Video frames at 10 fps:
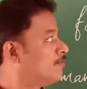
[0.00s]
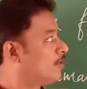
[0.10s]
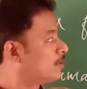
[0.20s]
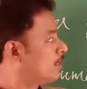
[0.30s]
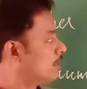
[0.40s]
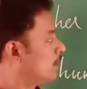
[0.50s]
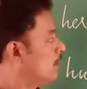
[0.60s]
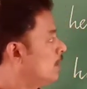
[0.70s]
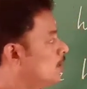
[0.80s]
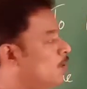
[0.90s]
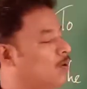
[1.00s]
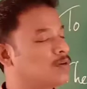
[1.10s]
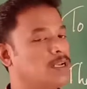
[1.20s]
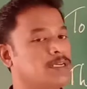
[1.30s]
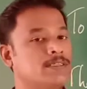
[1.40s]
for her
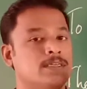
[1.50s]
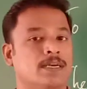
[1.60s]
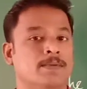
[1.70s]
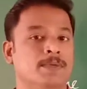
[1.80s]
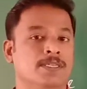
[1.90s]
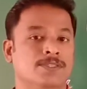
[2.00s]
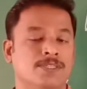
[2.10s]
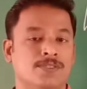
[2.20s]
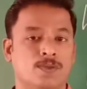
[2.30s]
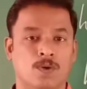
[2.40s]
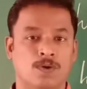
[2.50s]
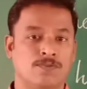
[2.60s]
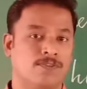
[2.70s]
godlike abilities